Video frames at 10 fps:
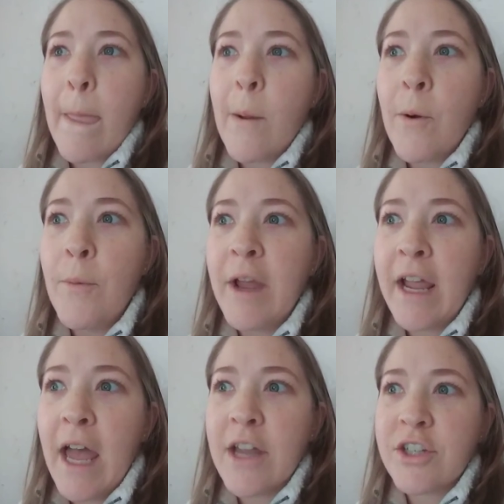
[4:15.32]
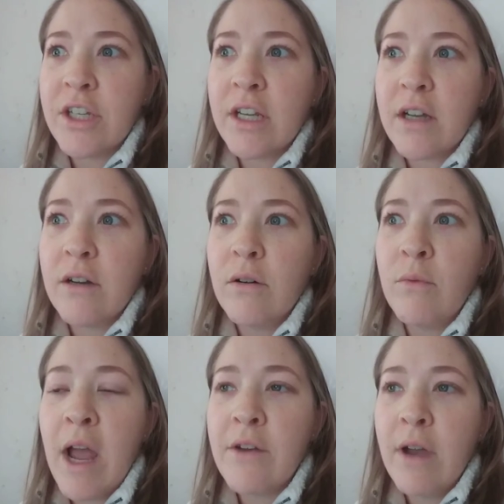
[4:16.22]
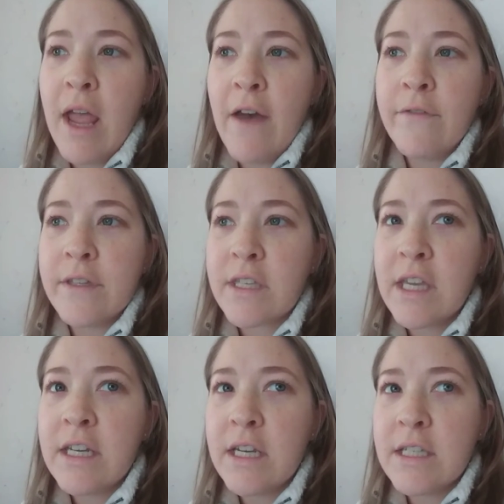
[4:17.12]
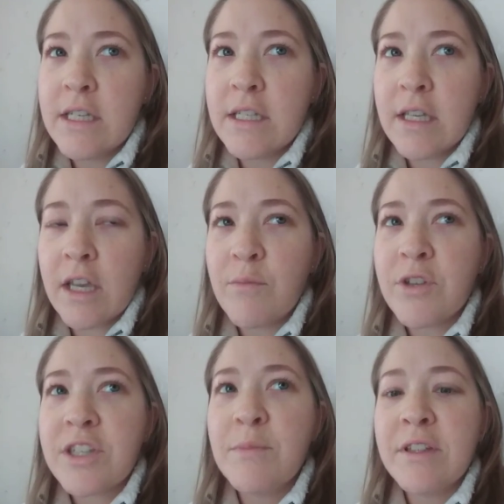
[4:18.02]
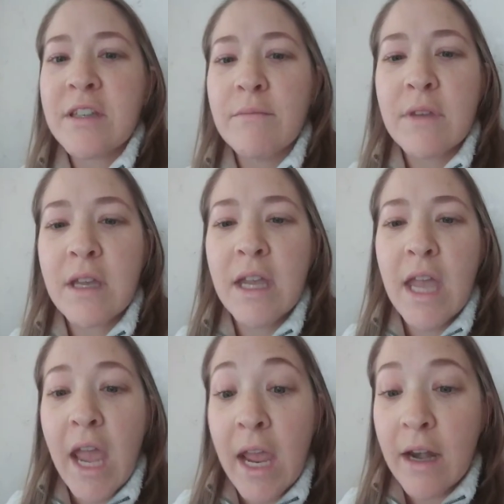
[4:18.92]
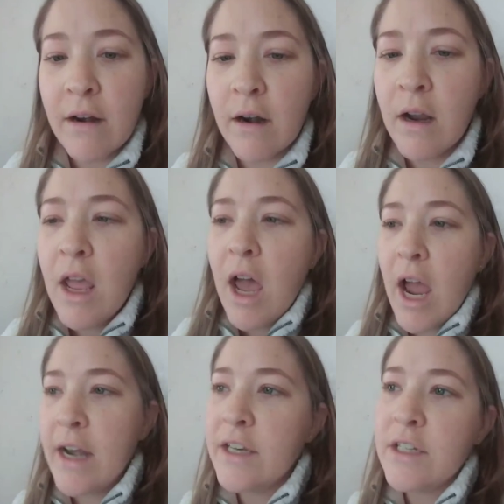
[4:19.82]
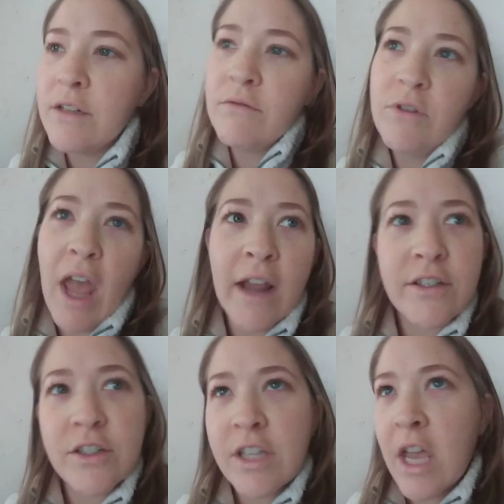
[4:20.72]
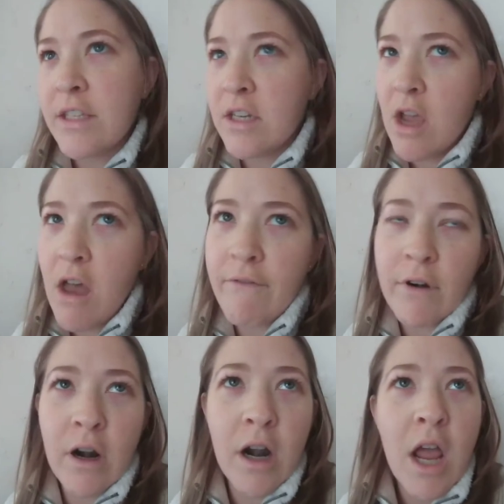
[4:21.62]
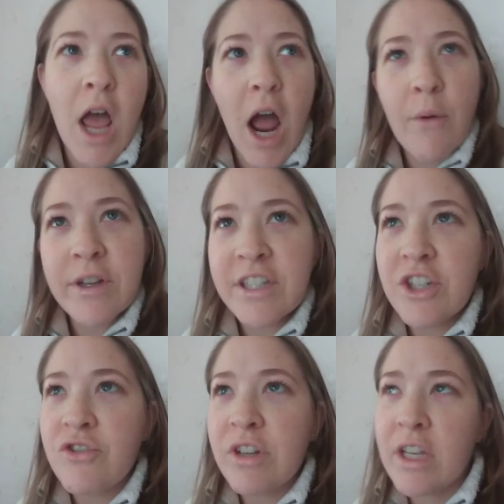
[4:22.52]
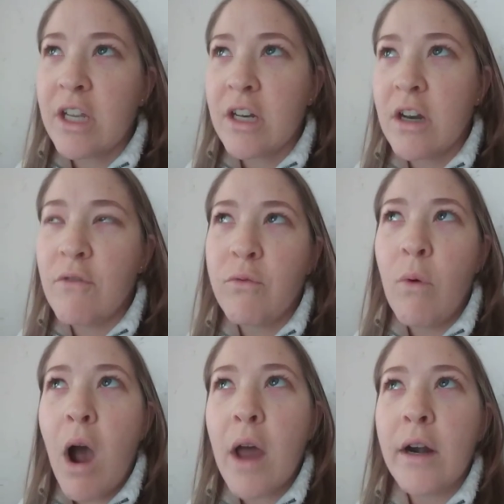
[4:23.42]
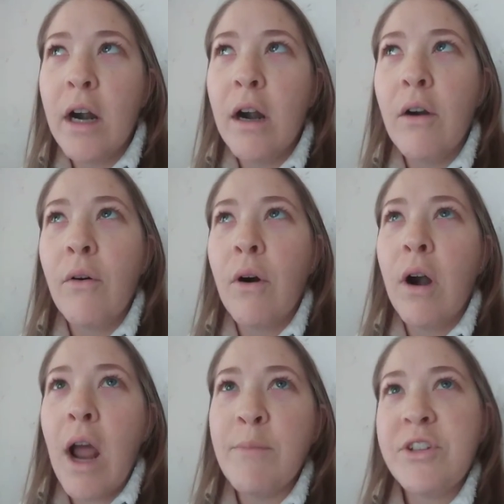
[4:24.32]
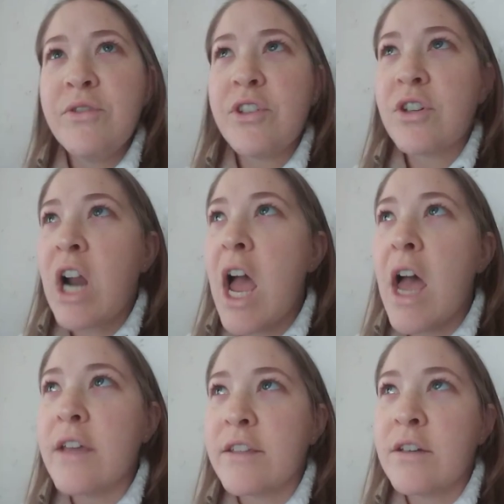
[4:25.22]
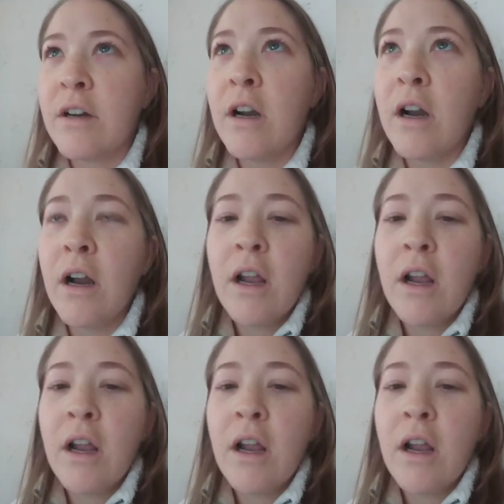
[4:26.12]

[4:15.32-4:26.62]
oh my gosh, why do I have this kidney disease? It must have been something I ate, or I didn't exercise enough, or I wasn't drinking enough water, or I'm too stressed, or